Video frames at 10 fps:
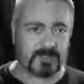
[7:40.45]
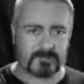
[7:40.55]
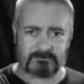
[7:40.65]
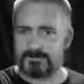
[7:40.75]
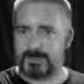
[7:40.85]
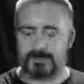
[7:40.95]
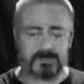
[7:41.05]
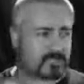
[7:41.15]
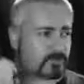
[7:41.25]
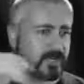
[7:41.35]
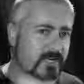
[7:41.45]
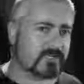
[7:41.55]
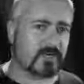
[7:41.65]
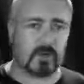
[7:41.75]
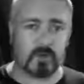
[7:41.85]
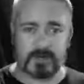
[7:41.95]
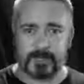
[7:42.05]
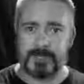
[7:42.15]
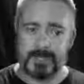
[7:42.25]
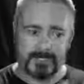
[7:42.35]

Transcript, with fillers: and I think that's where Nintendo want to